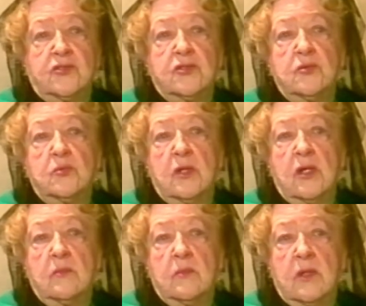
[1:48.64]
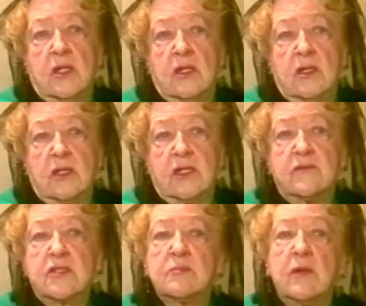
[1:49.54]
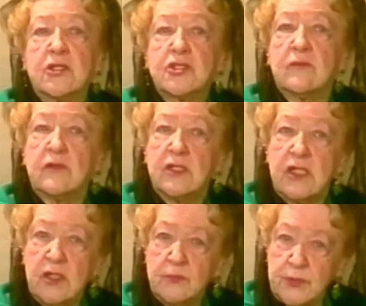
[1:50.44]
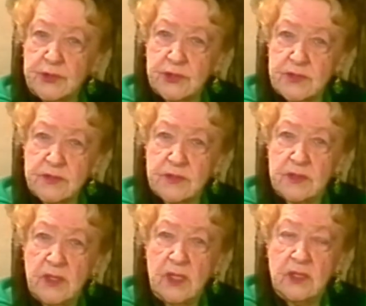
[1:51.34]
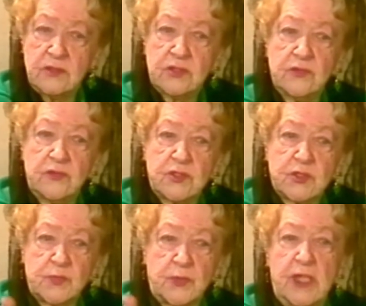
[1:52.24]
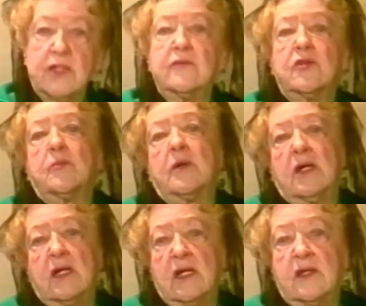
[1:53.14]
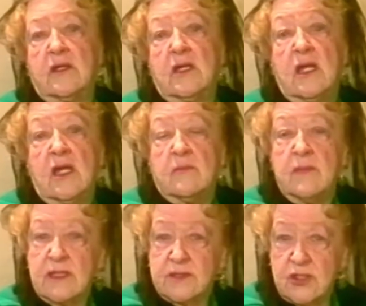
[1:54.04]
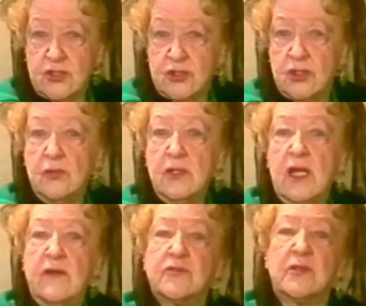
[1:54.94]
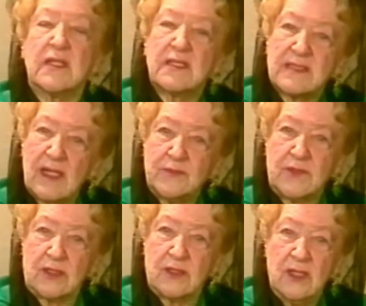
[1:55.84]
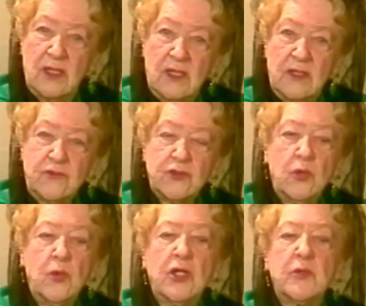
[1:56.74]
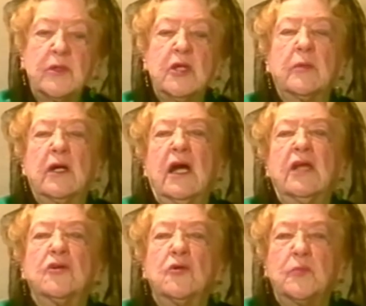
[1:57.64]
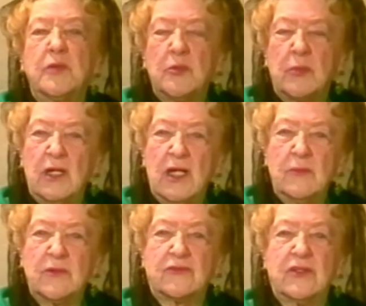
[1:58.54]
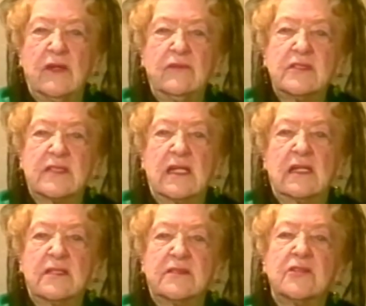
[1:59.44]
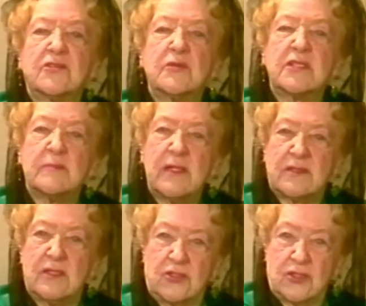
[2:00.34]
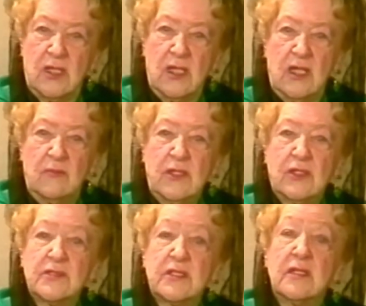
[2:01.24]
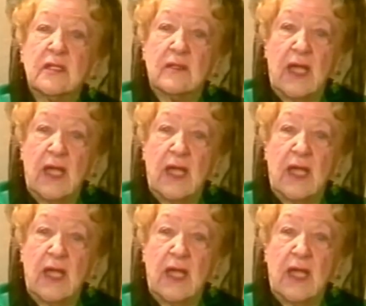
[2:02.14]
to um, uh, give as much of an impetus to the spread of the Baha'i message. You don't have to accept it. If you don't want to be a Baha'i, don't be a Baha'i, but for heaven's sake, listen to its message because in